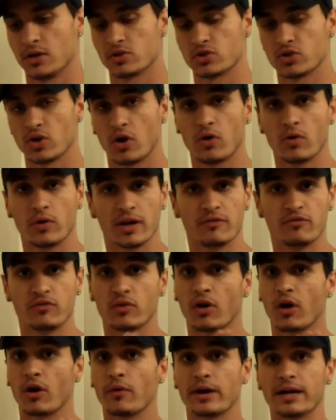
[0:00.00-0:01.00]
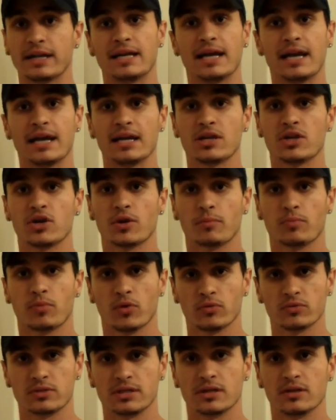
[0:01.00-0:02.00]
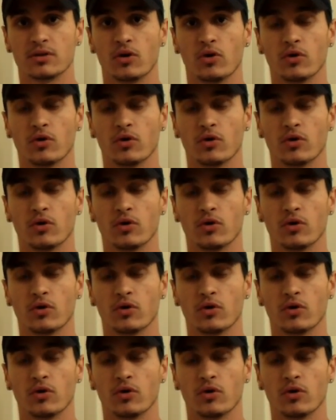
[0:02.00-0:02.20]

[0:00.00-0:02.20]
So if you're already hitting your protein